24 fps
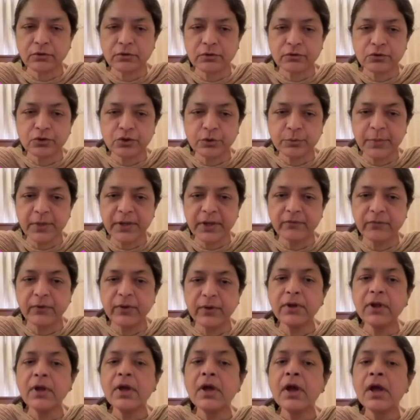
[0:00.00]
should be
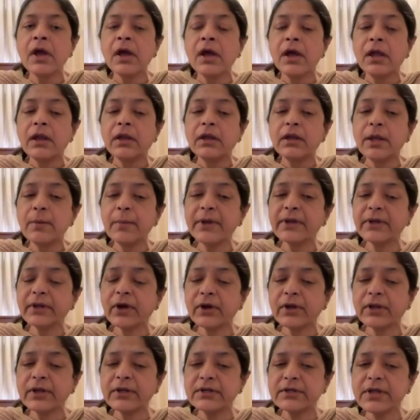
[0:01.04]
given. Limit
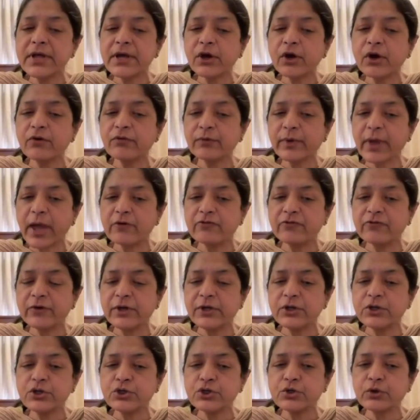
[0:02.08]
intake of
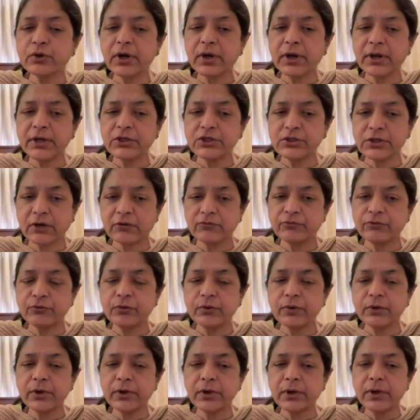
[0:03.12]
caffeine, sugar, and junk
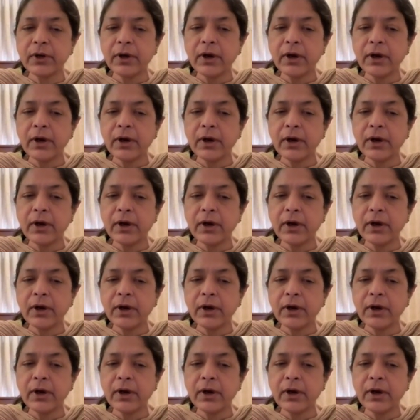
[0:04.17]
food.